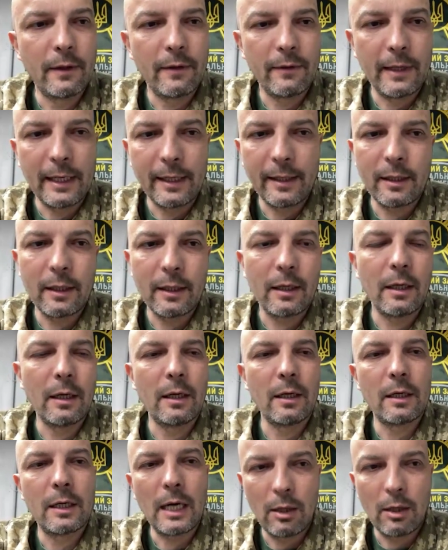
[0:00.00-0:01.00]
that's
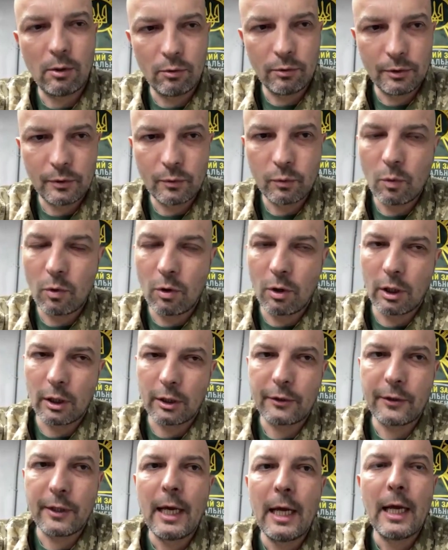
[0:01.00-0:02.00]
how it
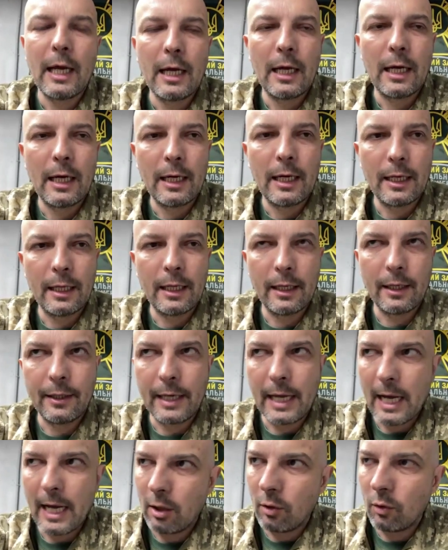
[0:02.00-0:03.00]
worked.
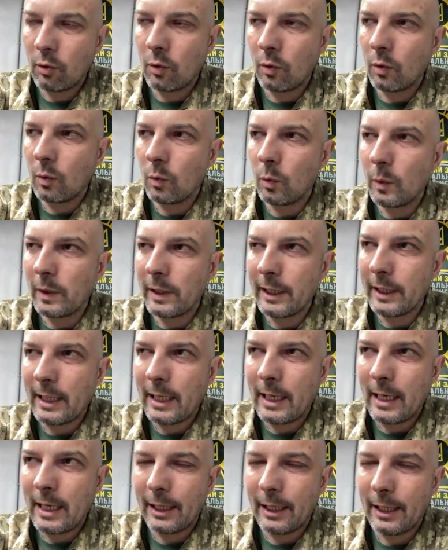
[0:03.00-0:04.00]
now we
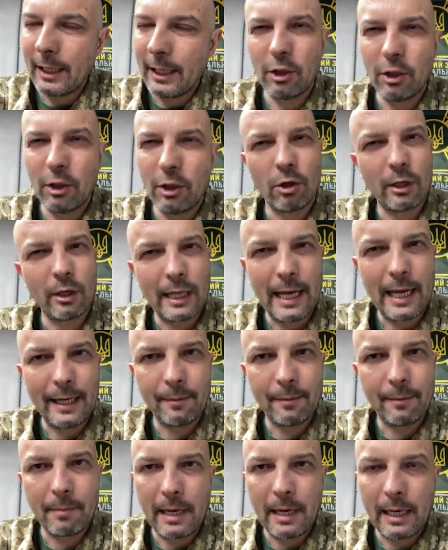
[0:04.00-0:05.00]
are in
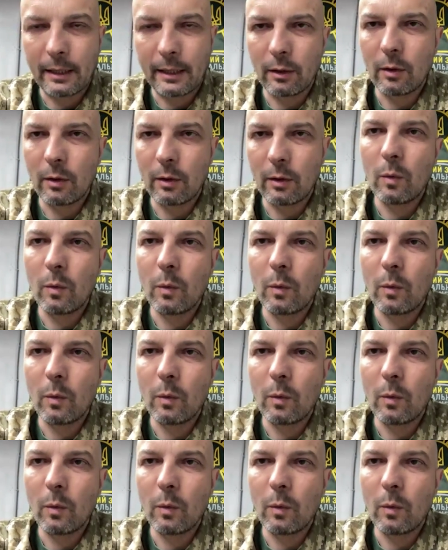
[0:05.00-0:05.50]
online battle.